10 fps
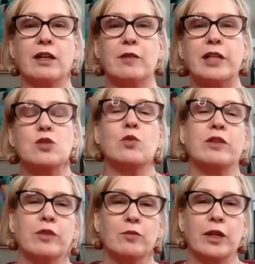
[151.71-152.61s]
I mean, that's one of
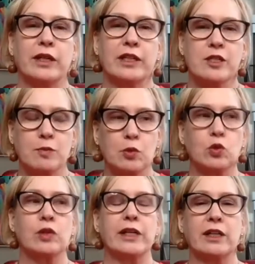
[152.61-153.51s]
them, right?
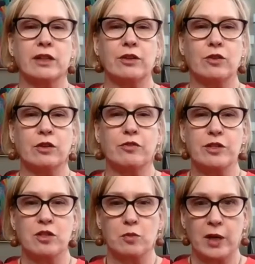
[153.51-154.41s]
Exploring your
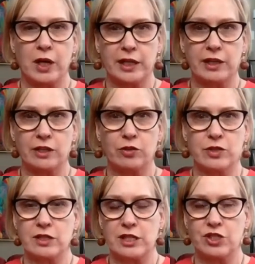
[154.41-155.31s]
physical body, your
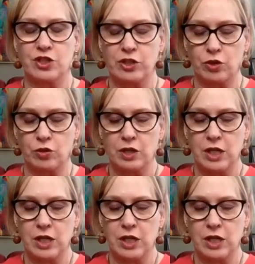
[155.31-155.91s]
sensation, your